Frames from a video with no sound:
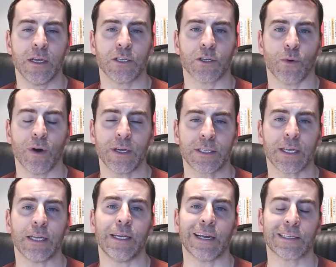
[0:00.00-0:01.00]
So I
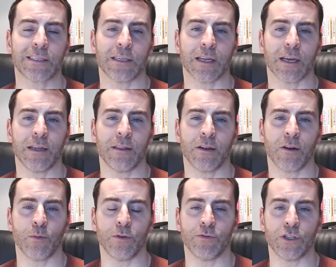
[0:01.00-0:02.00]
said yesterday that I
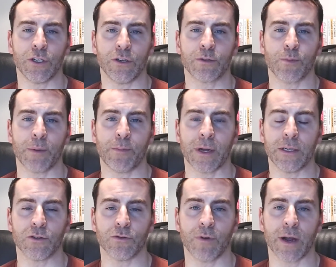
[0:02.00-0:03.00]
would reduce my
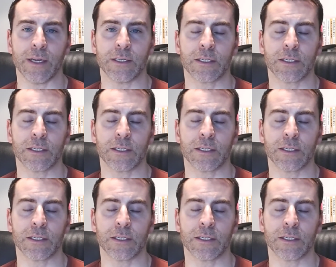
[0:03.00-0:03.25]
basal rate